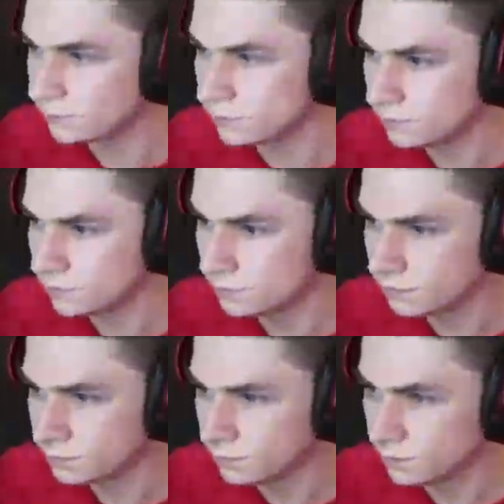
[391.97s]

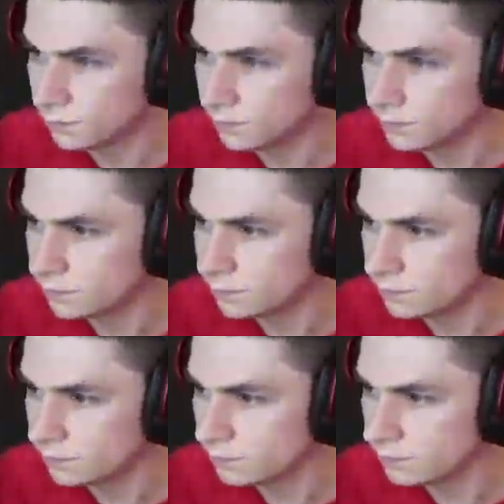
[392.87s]

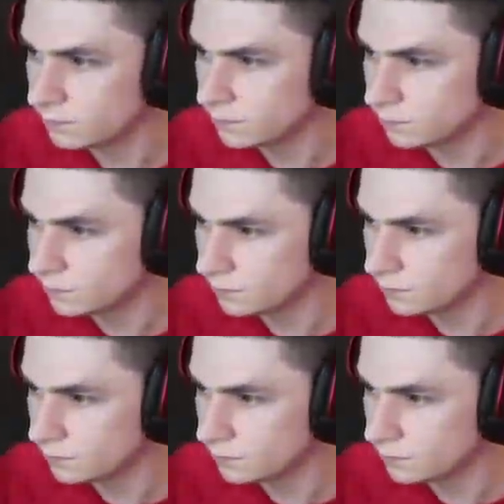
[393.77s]
Nothing is said.